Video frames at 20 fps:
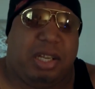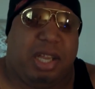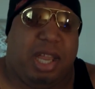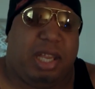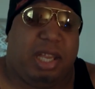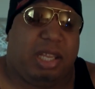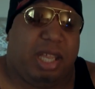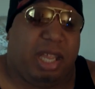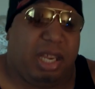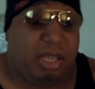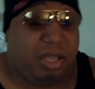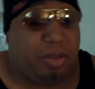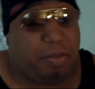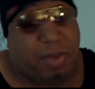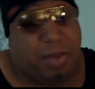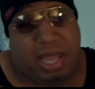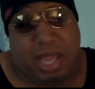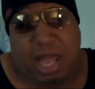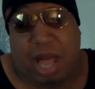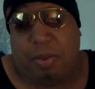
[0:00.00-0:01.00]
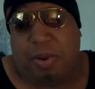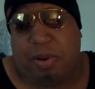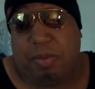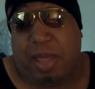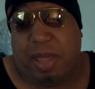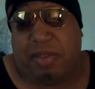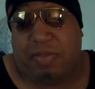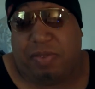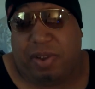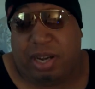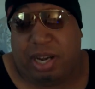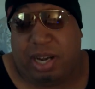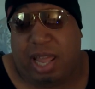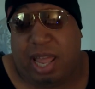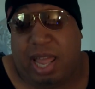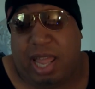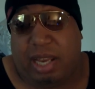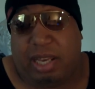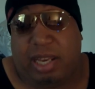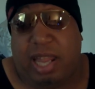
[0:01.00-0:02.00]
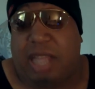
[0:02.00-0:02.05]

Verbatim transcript: And then to me, I wouldn't make fun of that.